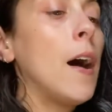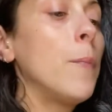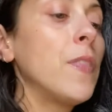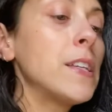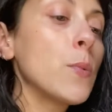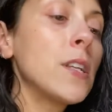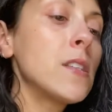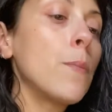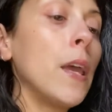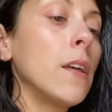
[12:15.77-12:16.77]
This one is the
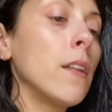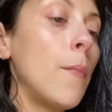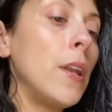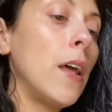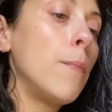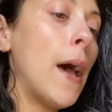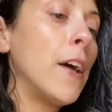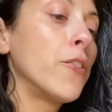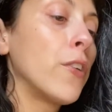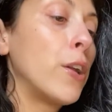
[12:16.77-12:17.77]
Pink Lemon and
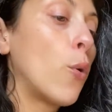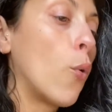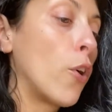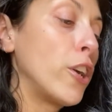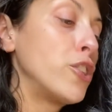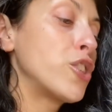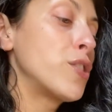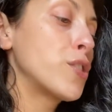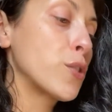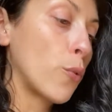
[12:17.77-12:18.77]
Mandarin Orange
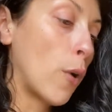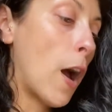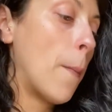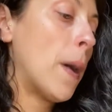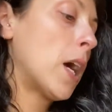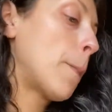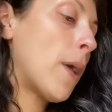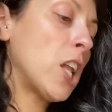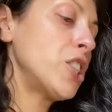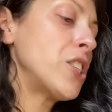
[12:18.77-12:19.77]
Scrub.
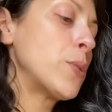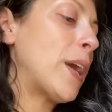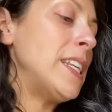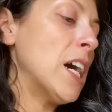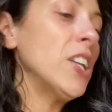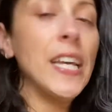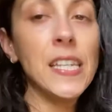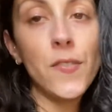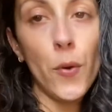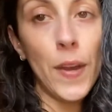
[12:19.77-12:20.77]
Polishes away
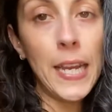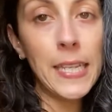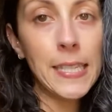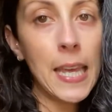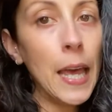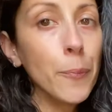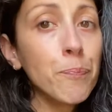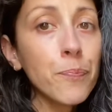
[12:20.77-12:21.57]
dullness for radiant skin.